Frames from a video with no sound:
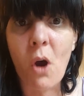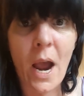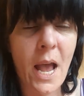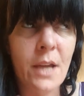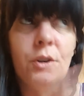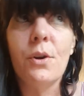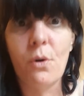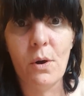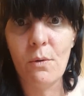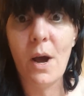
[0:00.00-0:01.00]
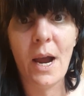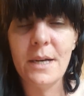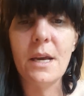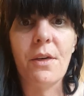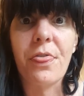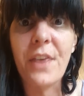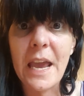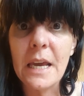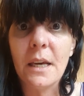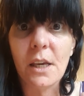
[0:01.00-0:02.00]
I had no idea.
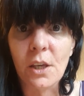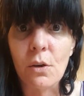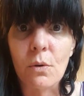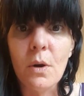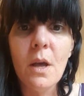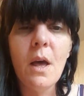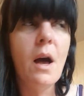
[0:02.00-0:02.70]
Thank you.